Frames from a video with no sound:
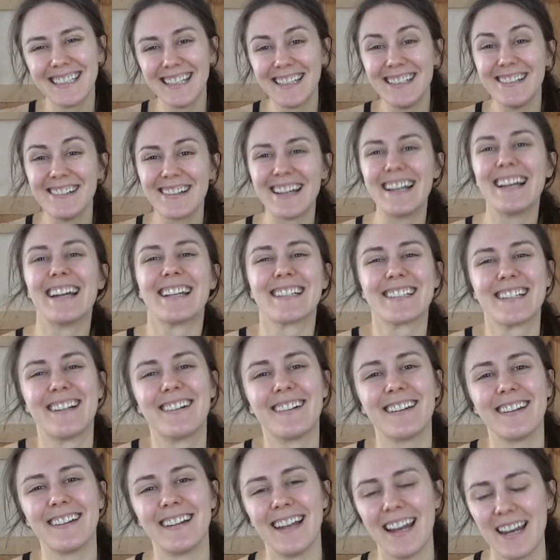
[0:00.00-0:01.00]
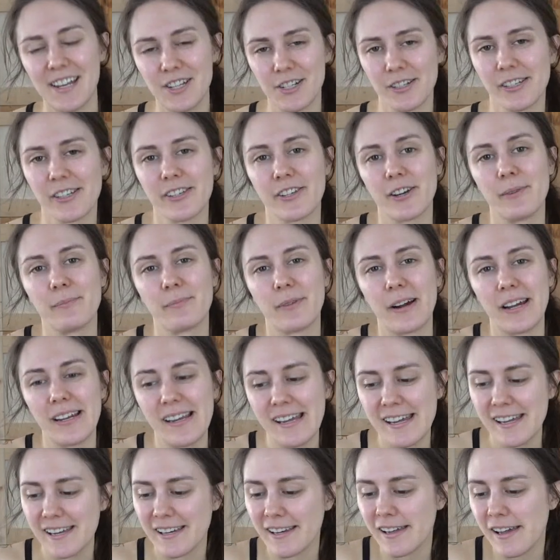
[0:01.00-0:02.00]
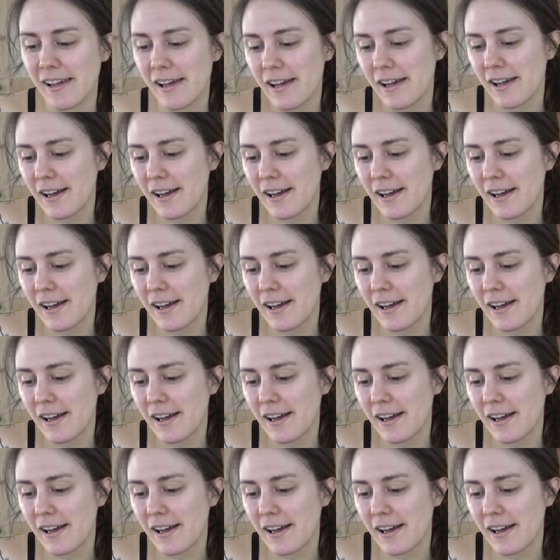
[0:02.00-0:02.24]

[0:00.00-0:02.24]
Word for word: so you can get started and just jump right in.